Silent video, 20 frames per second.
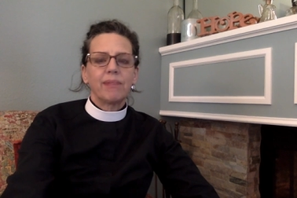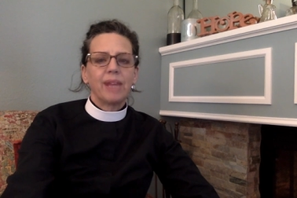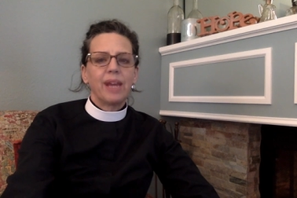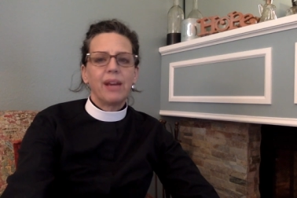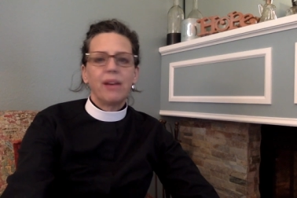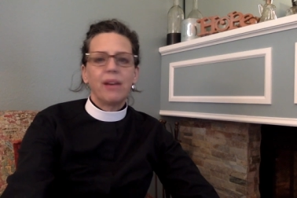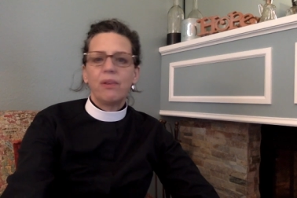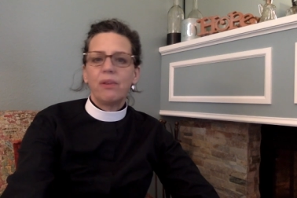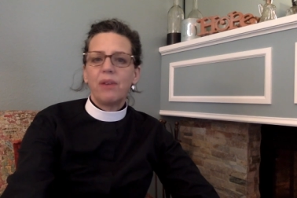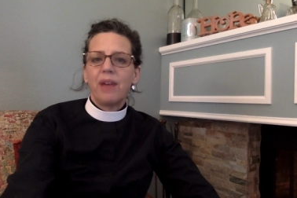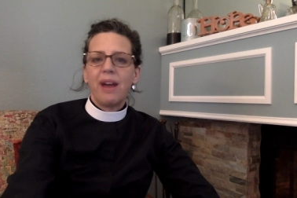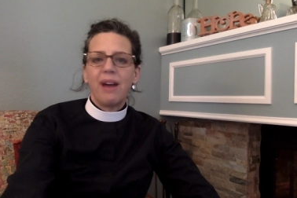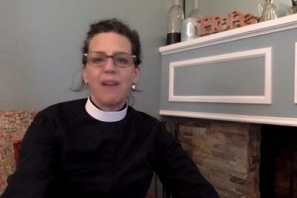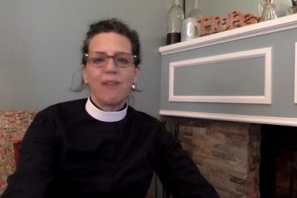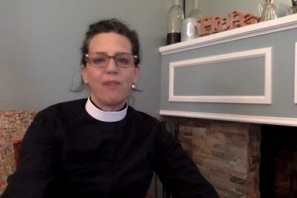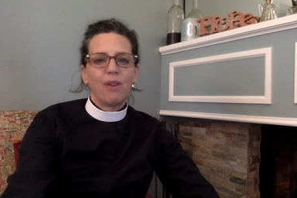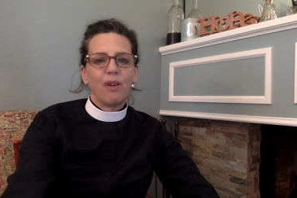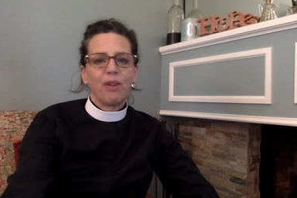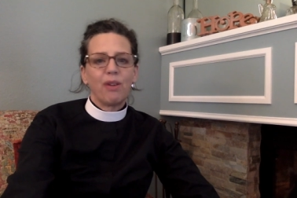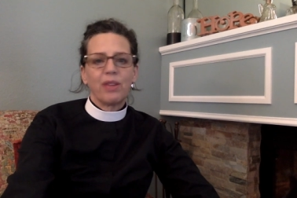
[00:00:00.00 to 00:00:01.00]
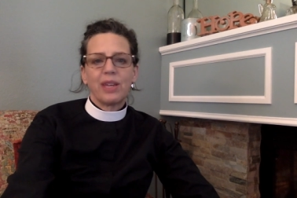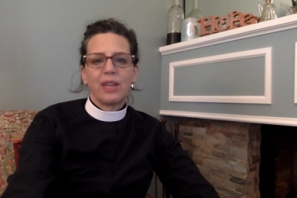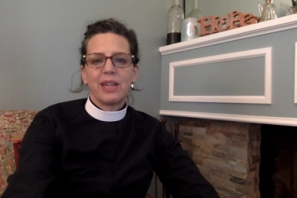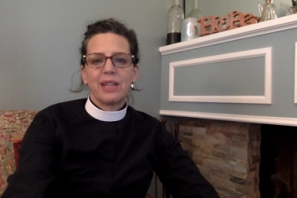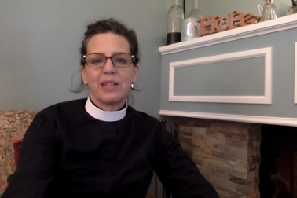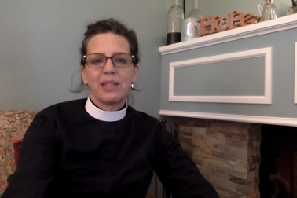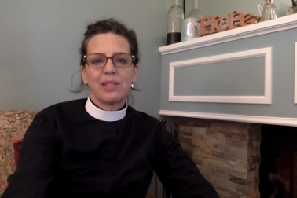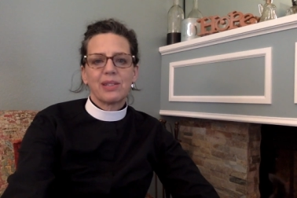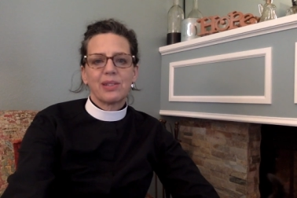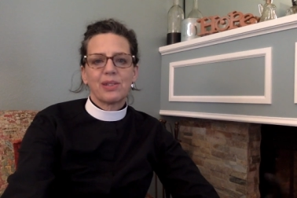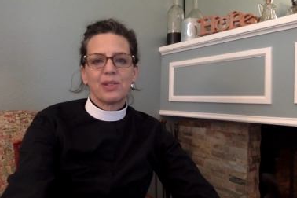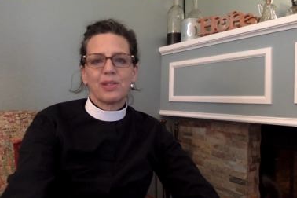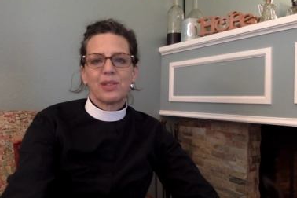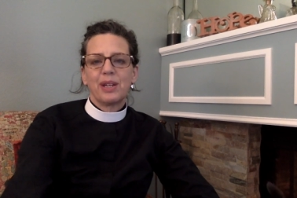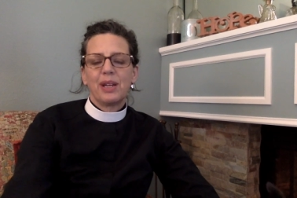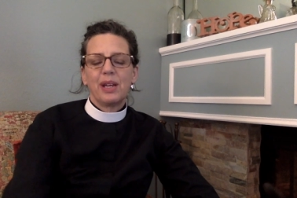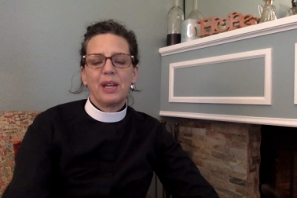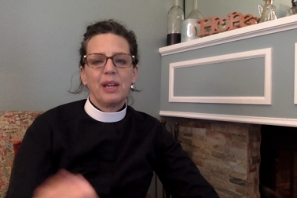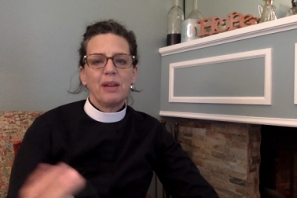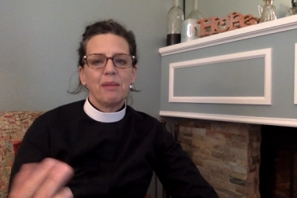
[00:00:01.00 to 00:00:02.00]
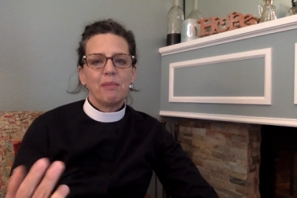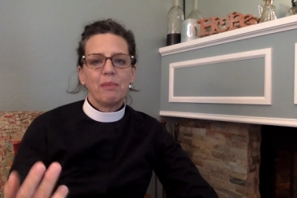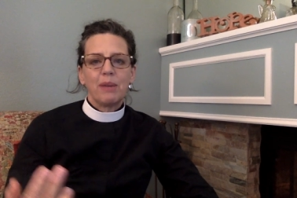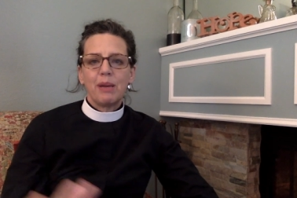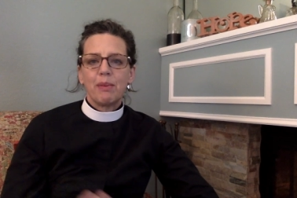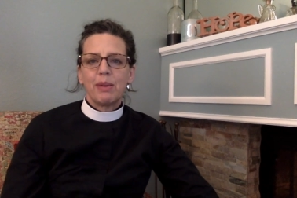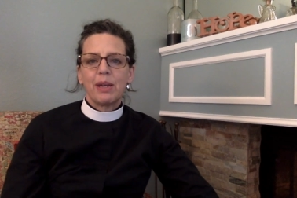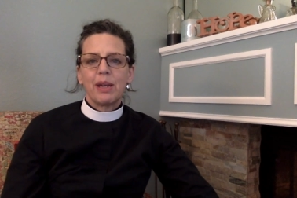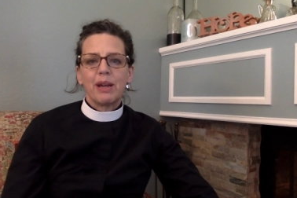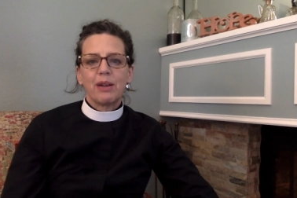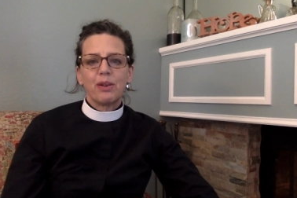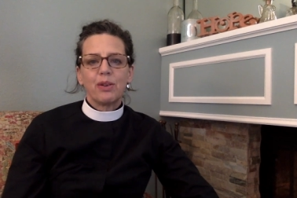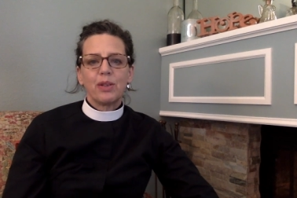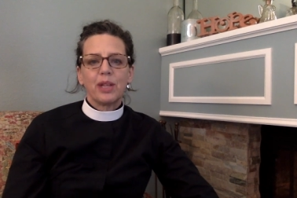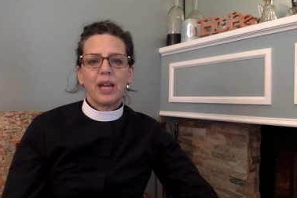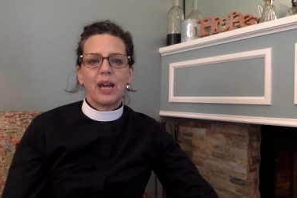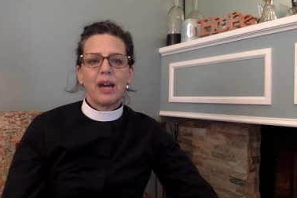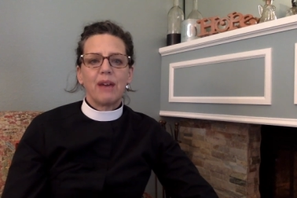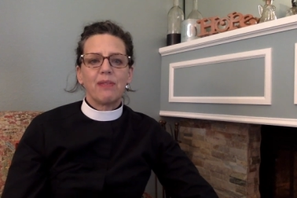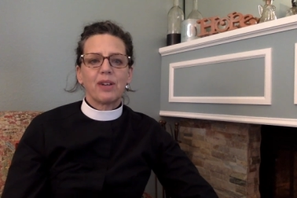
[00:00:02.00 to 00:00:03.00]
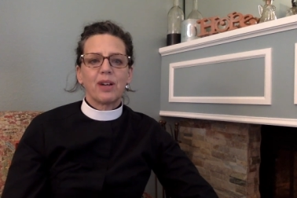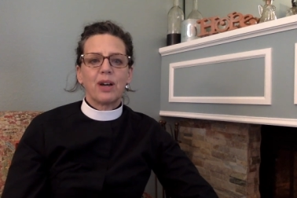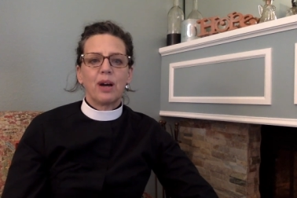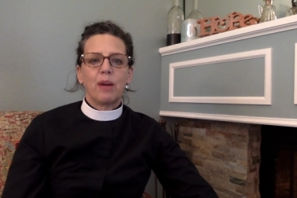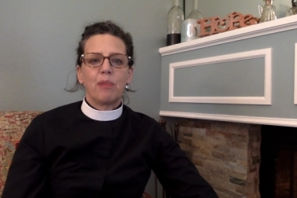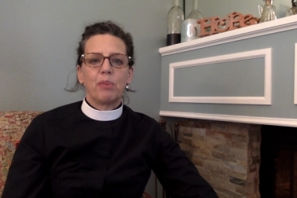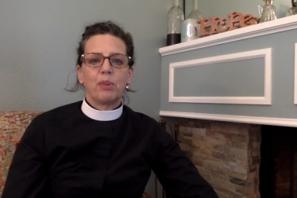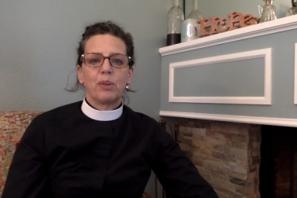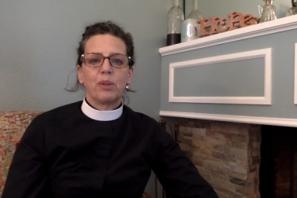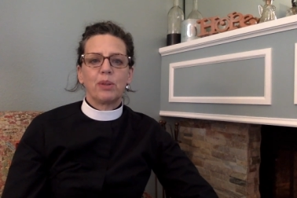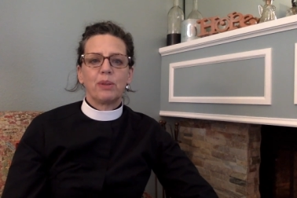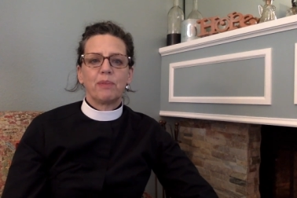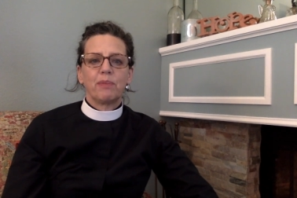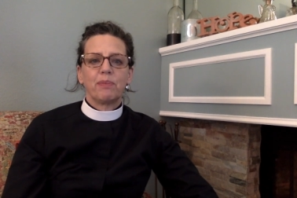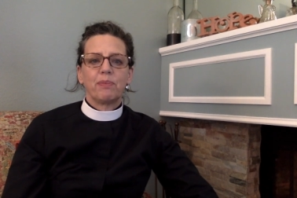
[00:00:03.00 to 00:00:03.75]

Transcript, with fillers: I don't have all the answers. Maybe I only have a couple.